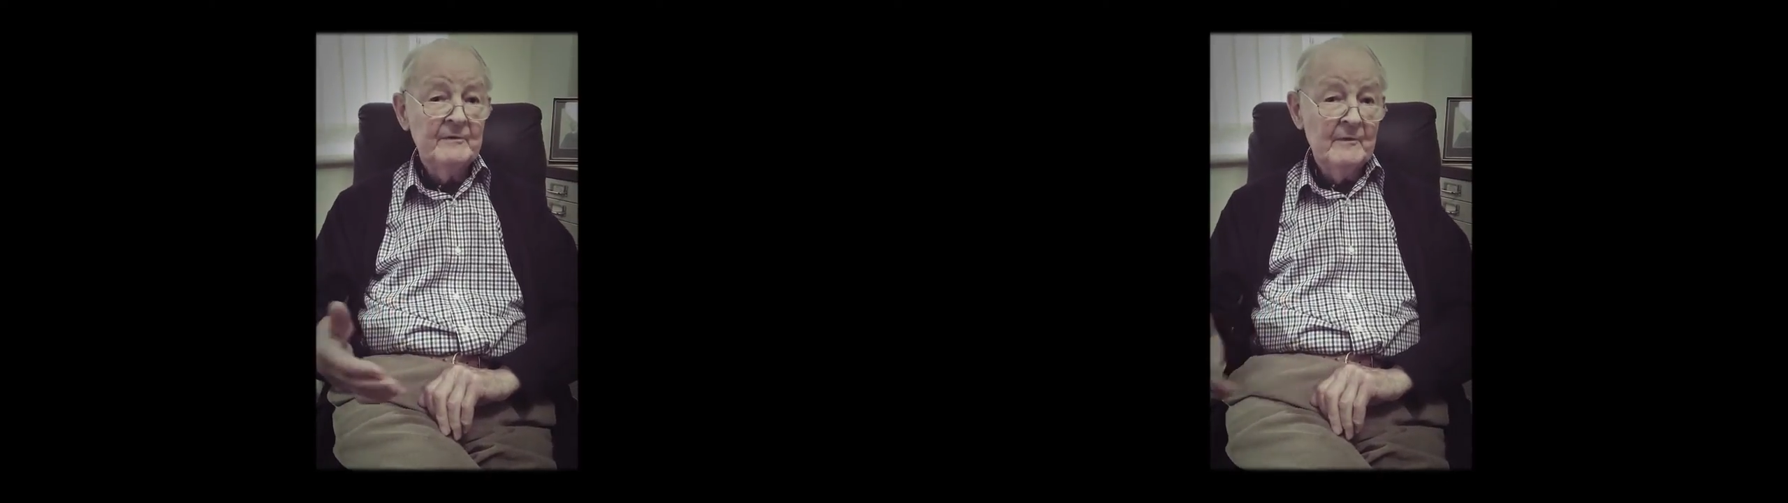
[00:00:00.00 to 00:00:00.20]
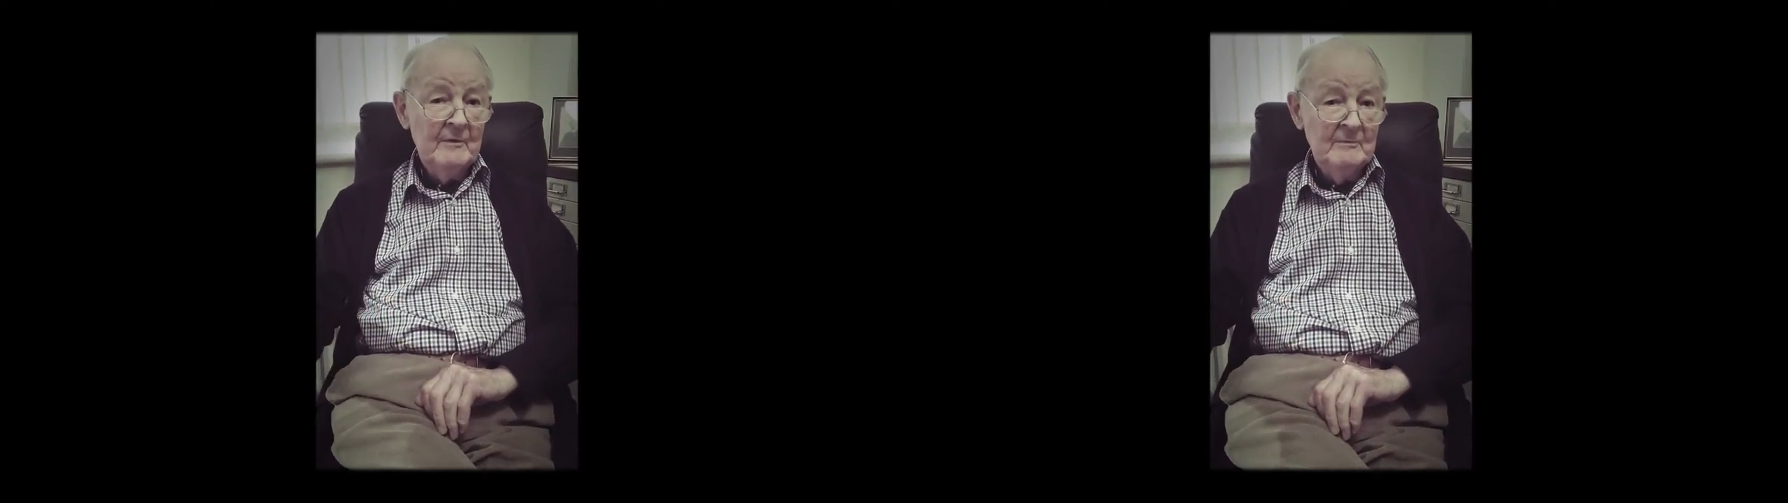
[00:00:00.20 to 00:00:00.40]

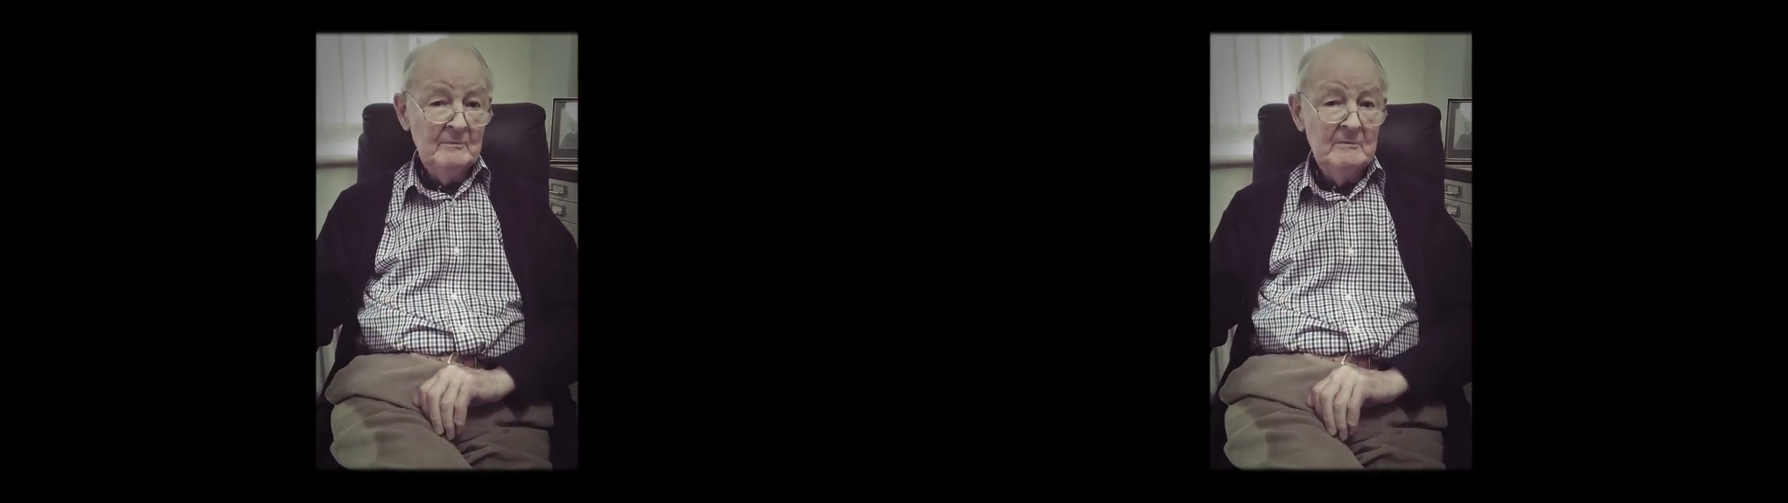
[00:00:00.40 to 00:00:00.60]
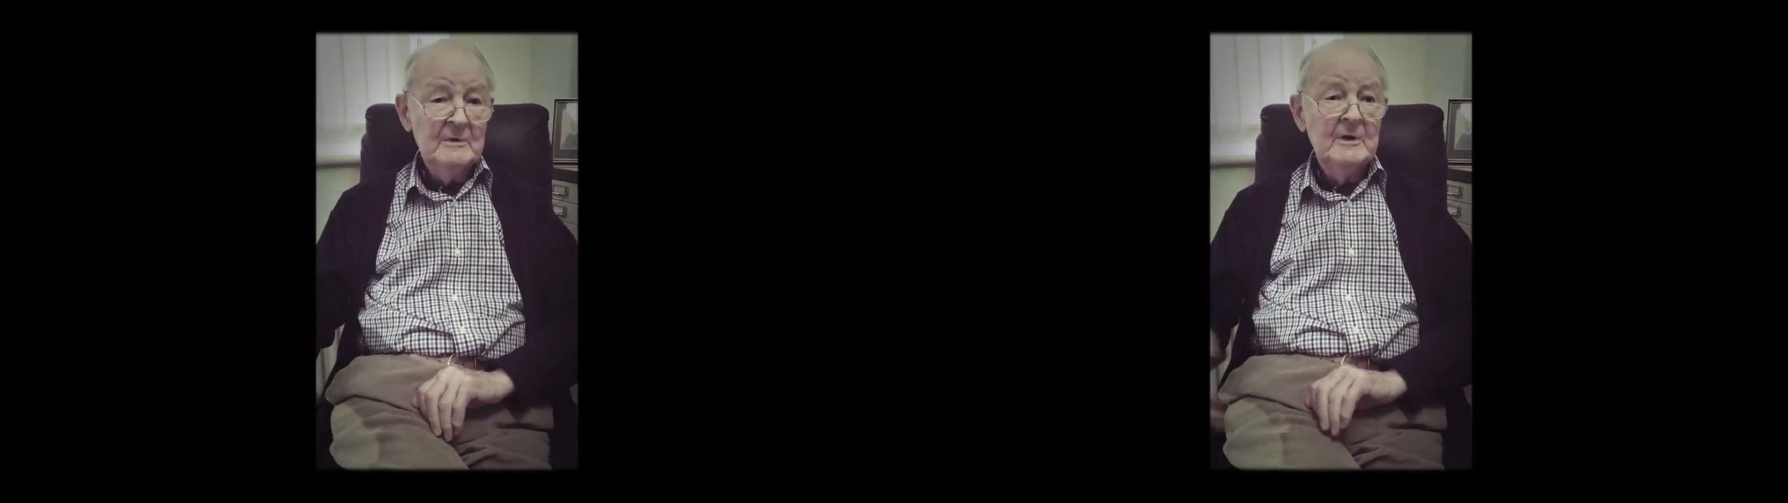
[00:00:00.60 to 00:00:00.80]

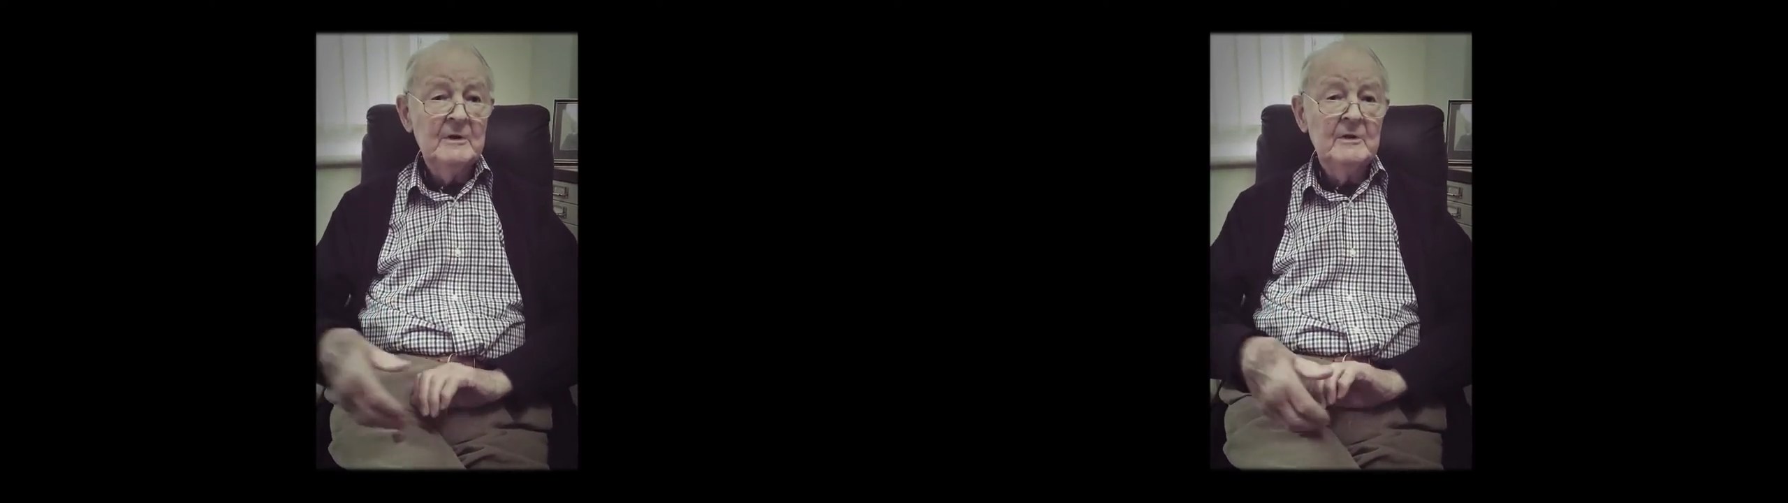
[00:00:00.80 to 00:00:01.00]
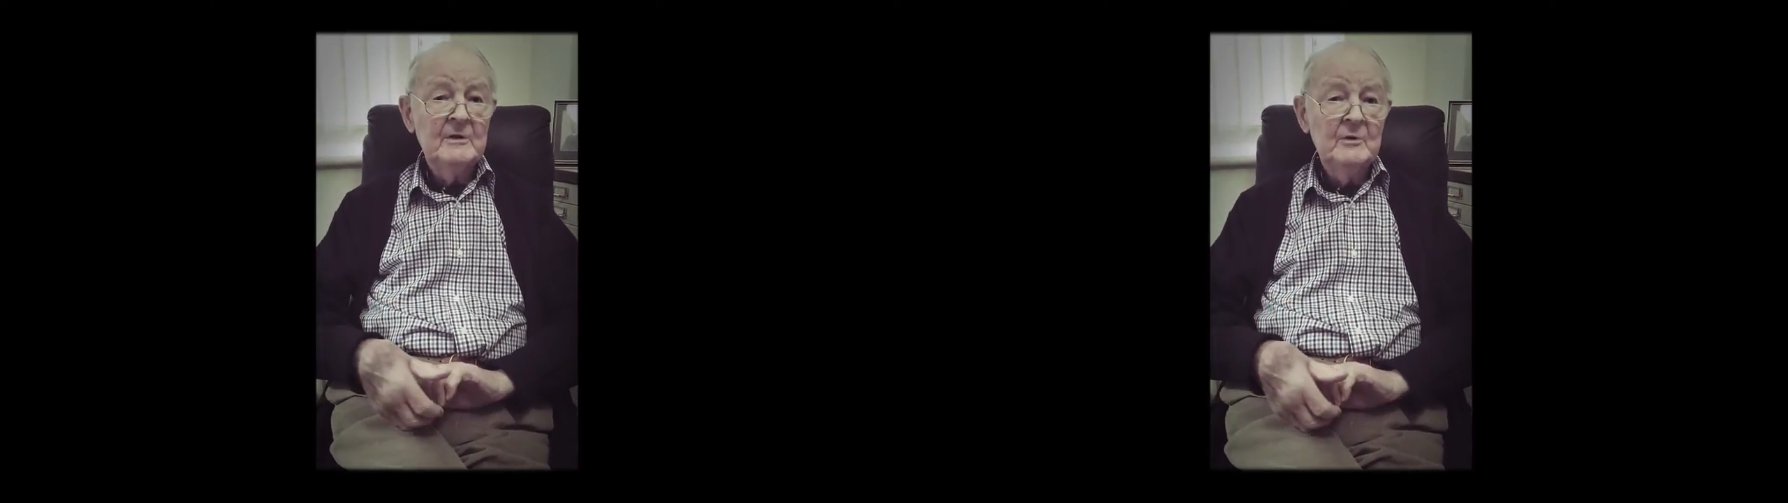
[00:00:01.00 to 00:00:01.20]
from
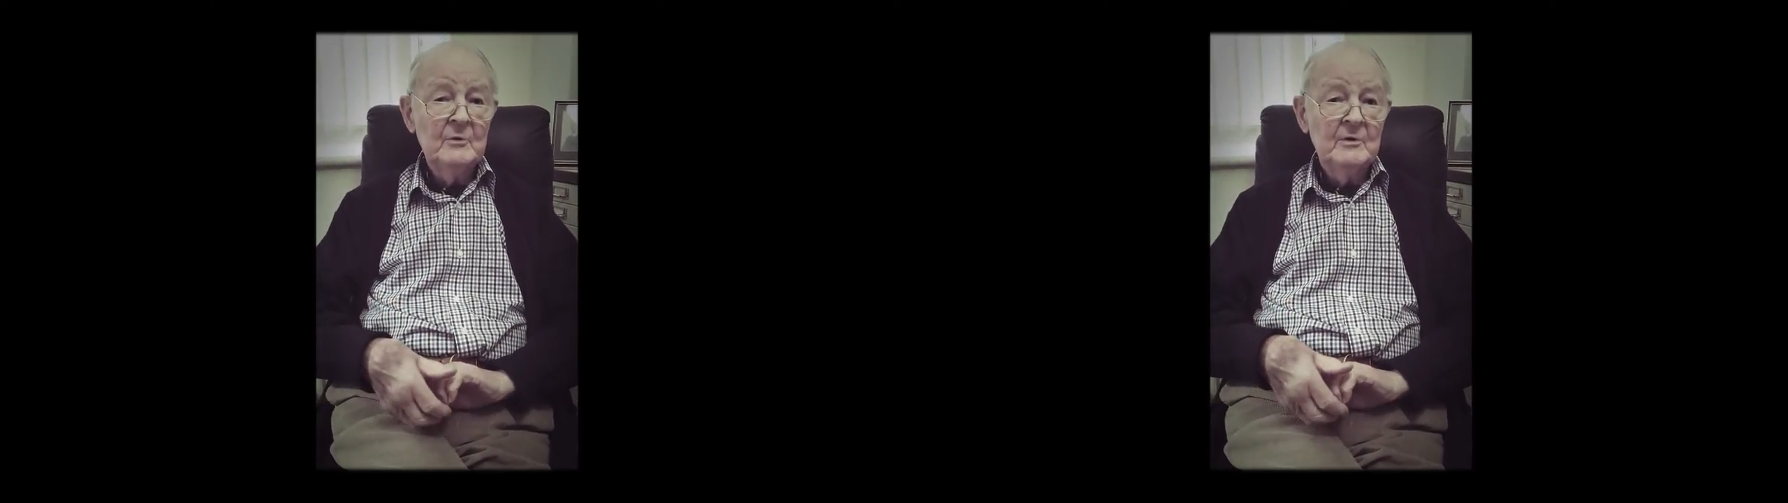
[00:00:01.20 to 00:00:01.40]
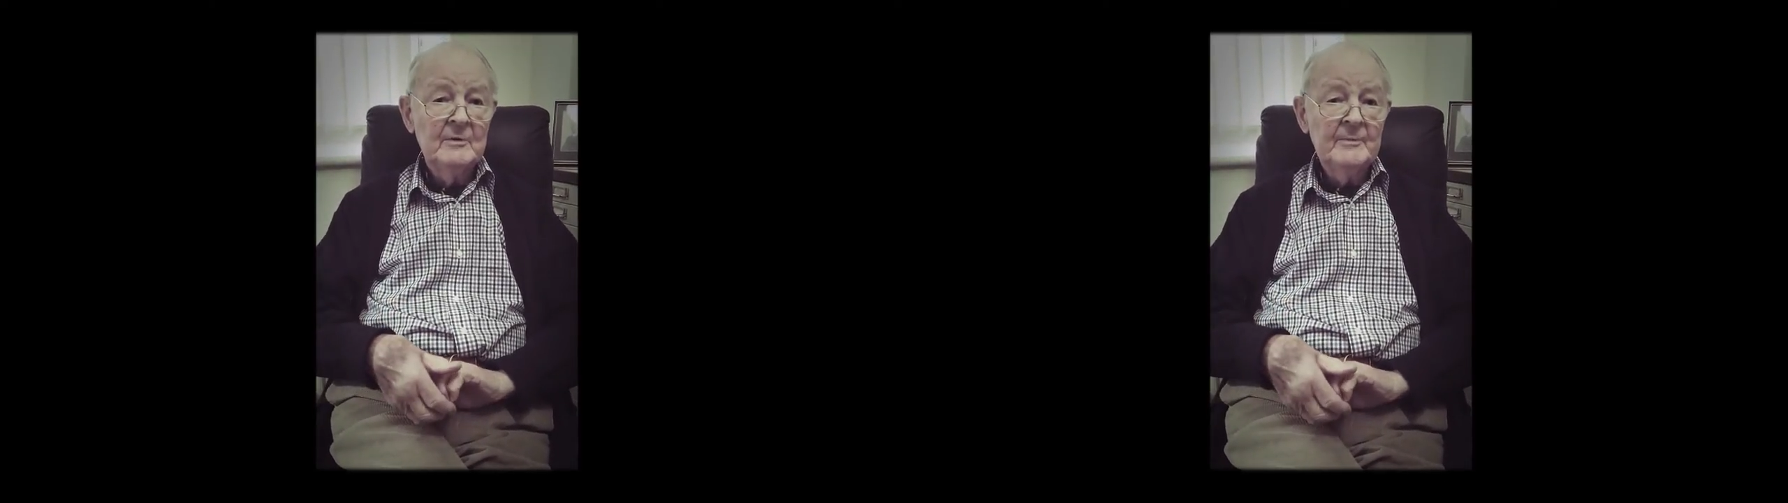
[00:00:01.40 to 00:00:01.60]

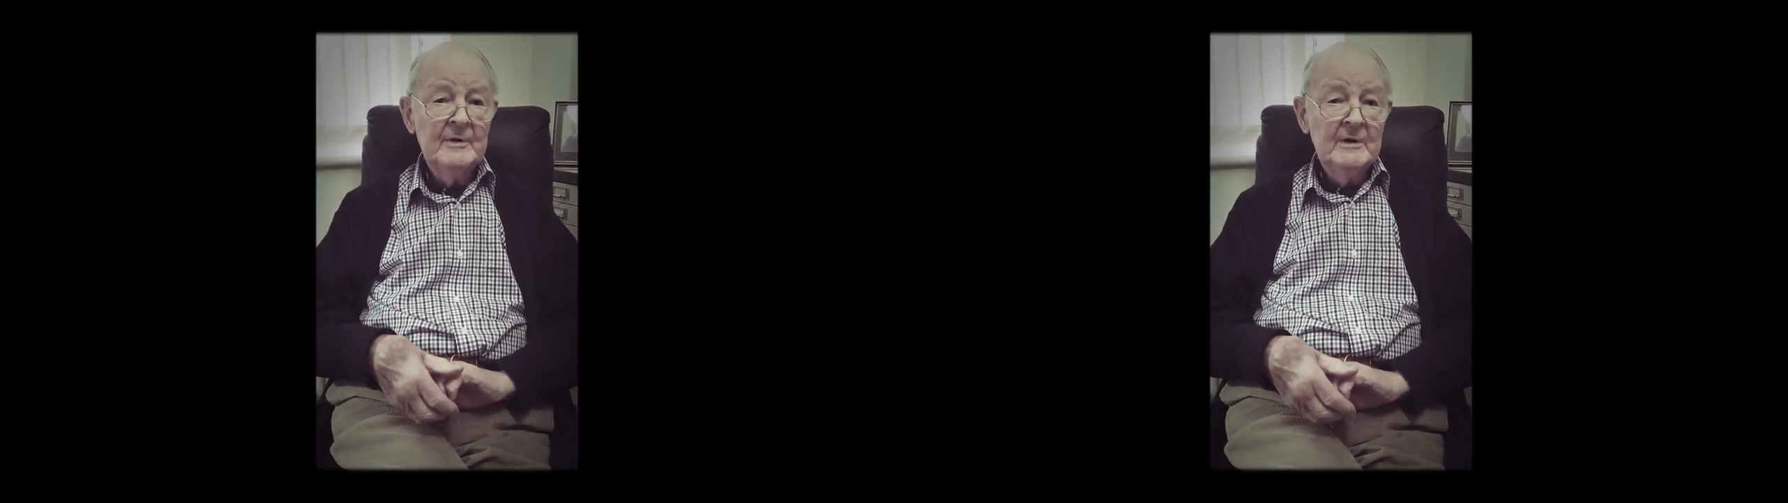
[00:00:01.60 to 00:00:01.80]
Europe.